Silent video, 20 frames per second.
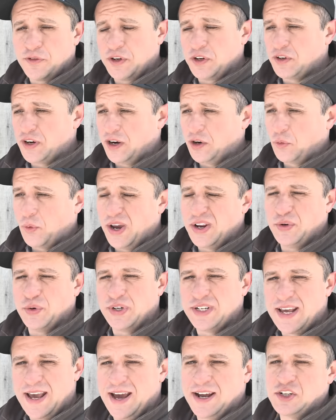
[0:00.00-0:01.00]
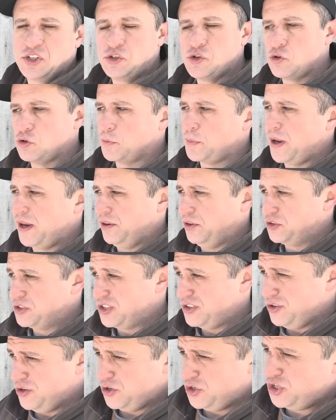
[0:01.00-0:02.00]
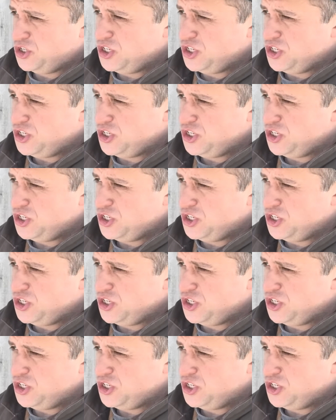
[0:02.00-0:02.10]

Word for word: figured out a way to attach solar panels to their